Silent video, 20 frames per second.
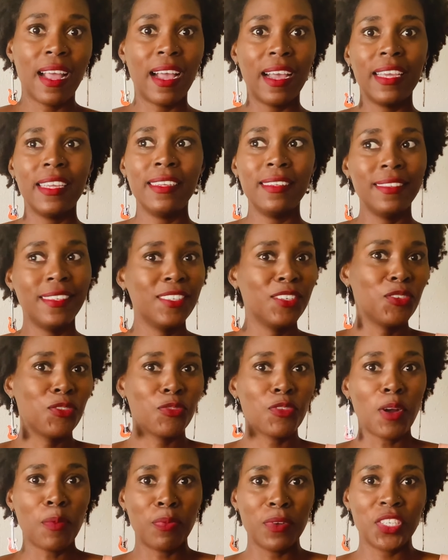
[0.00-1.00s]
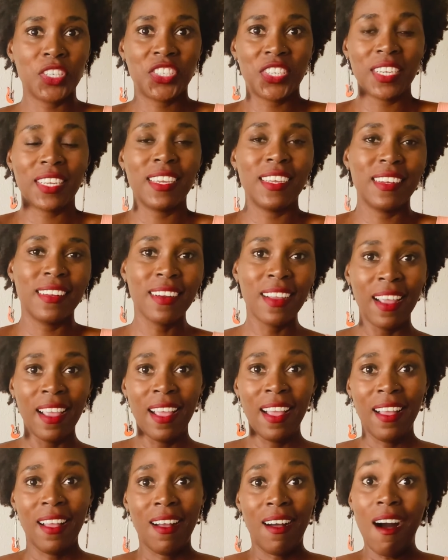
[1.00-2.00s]
I didn't grow up with chicken.
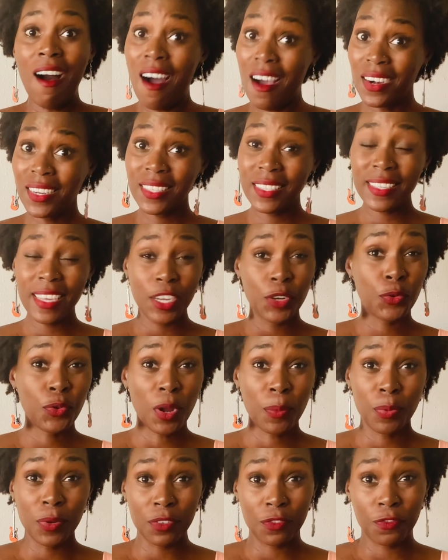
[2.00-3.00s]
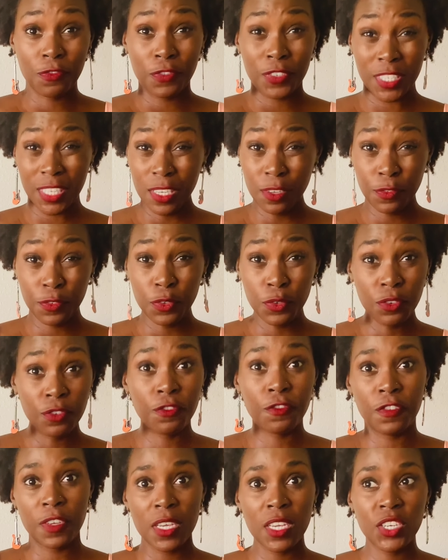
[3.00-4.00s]
Honestly, I grew up with seafood,
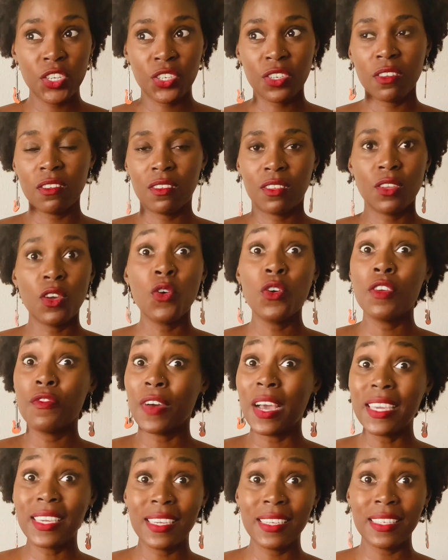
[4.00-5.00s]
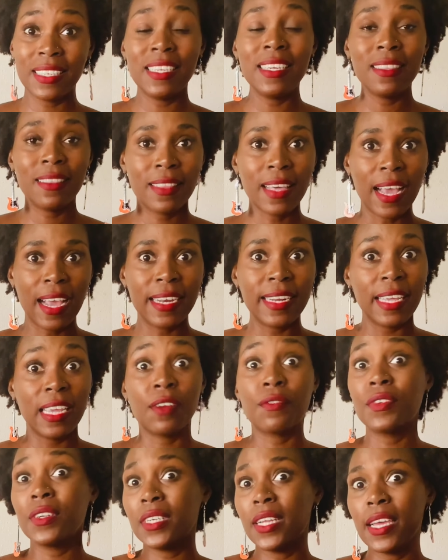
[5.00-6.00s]
fish, so if I can eat that
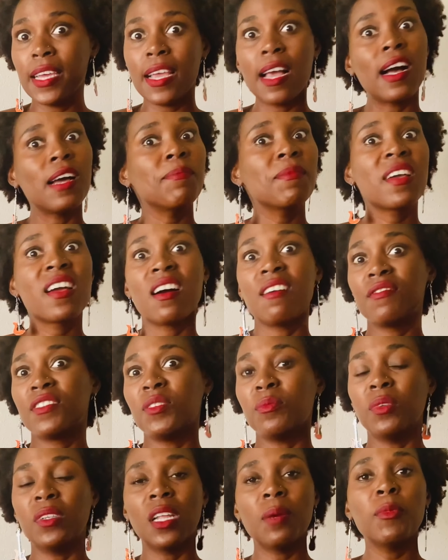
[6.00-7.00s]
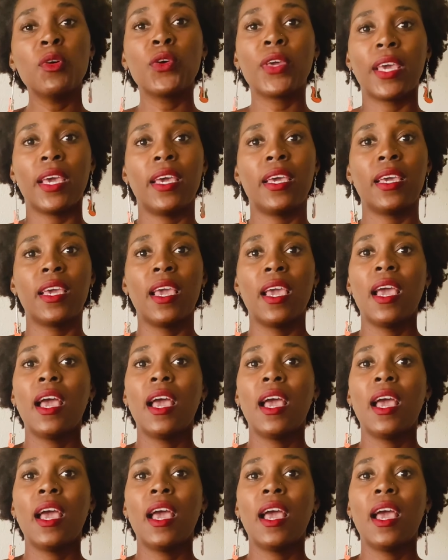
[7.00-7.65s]
every day, I'm comfortable, I'm okay.